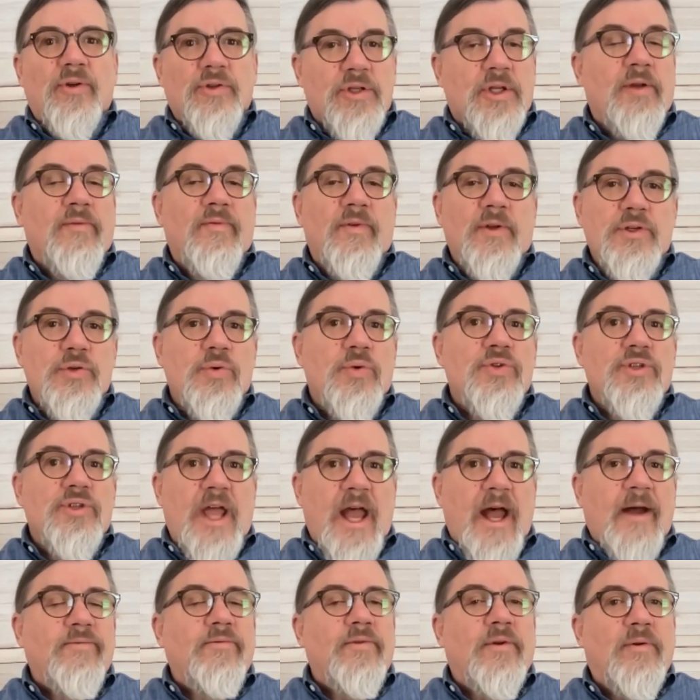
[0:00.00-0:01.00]
individuals
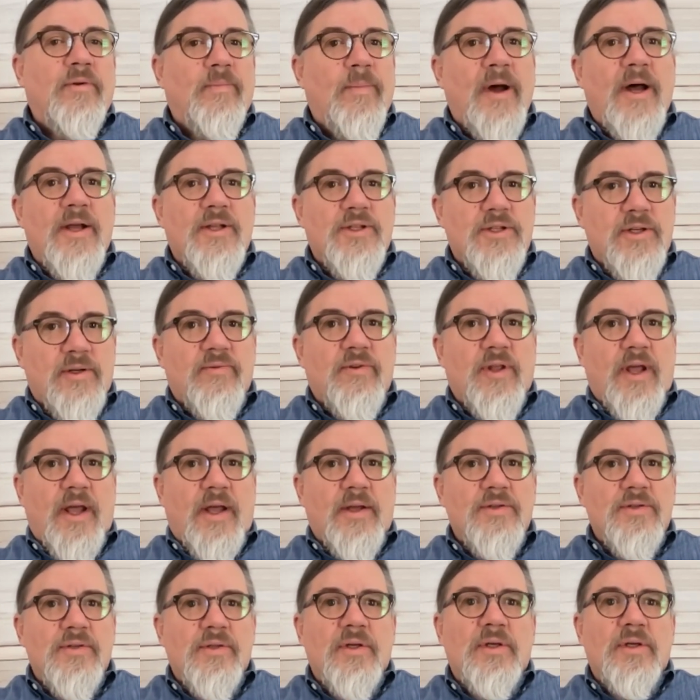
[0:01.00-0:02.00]
after a positive
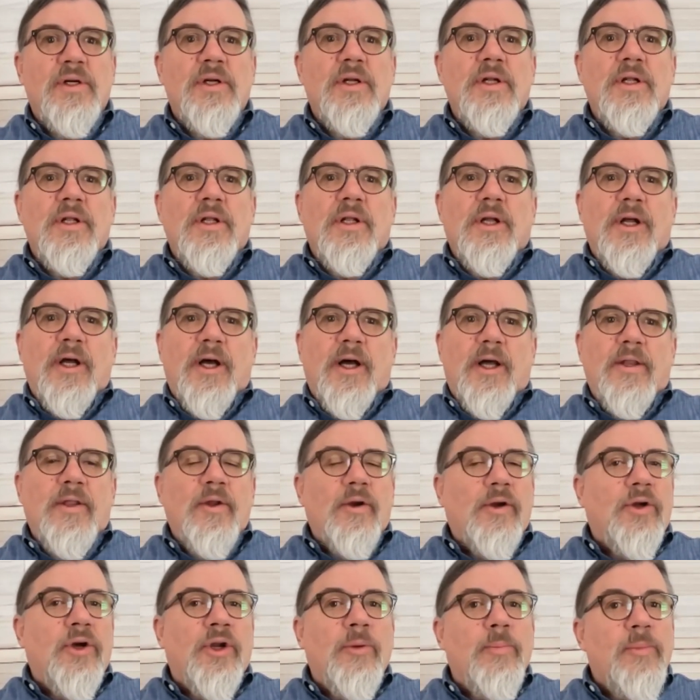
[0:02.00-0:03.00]
test. And there are
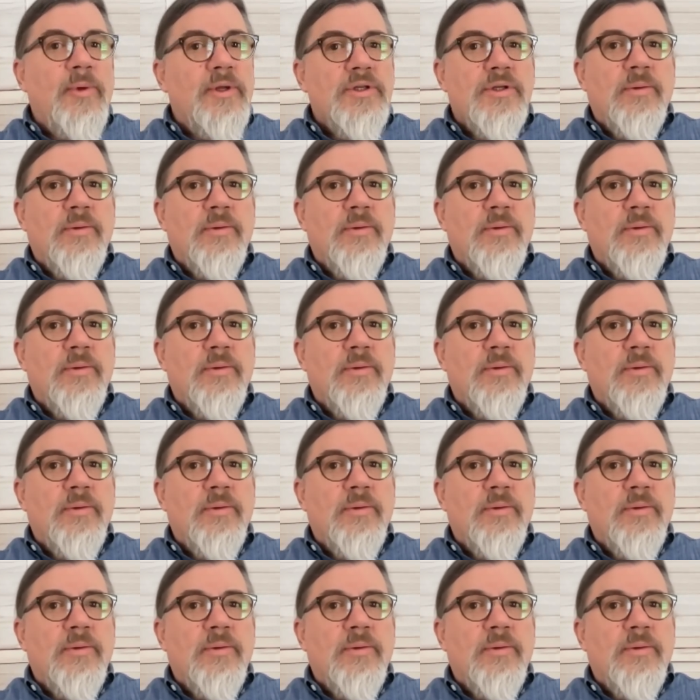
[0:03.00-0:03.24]
going to be some